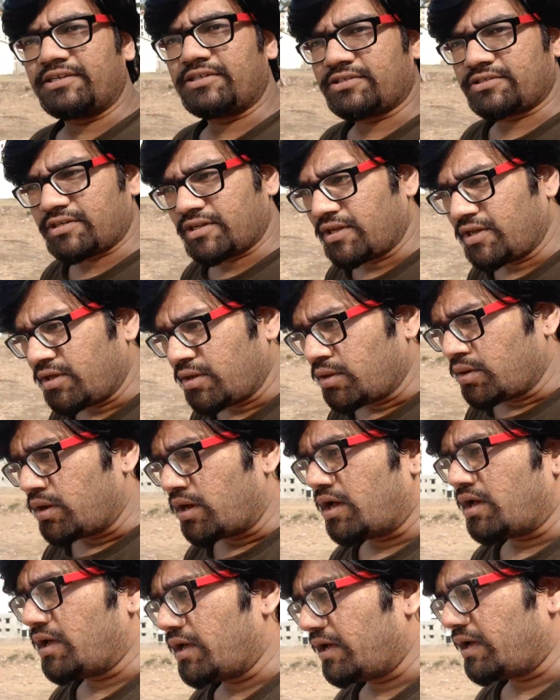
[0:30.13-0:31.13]
test
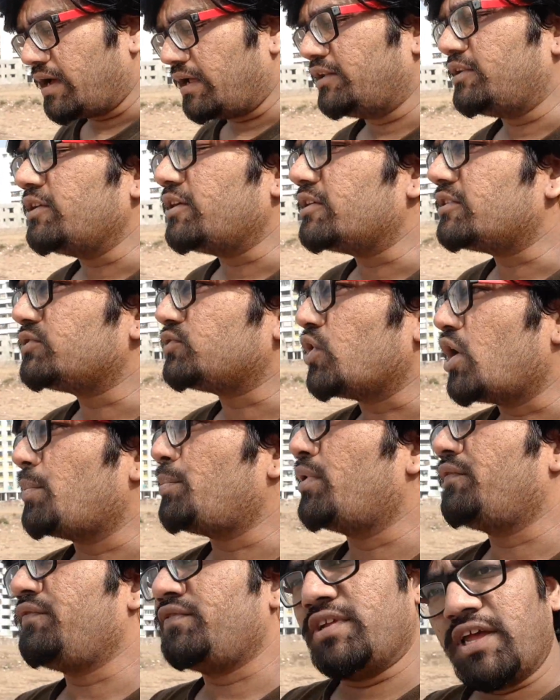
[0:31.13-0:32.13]
at the
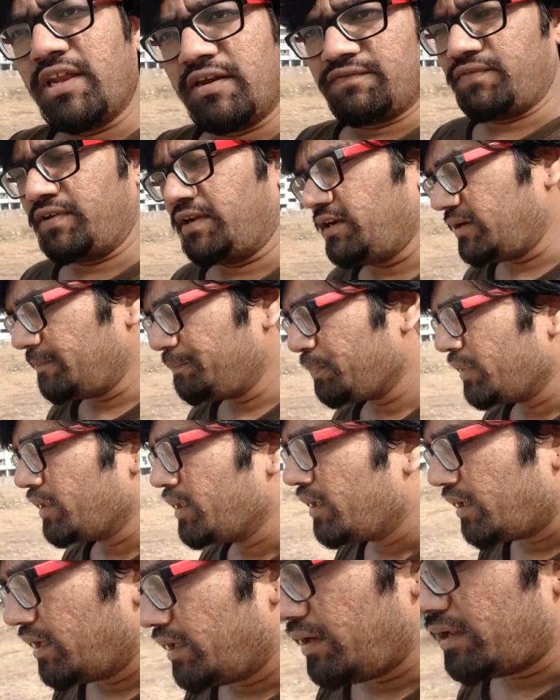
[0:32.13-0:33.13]
stop of 10 feet,
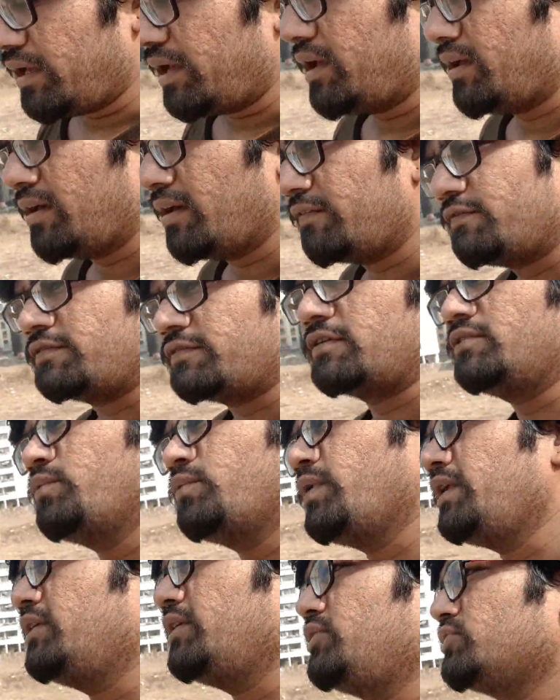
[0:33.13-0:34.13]
and I have
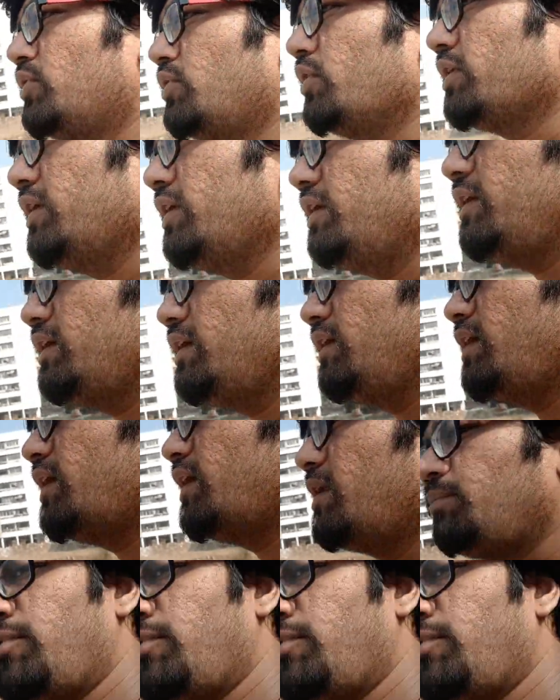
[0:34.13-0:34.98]
found very shocking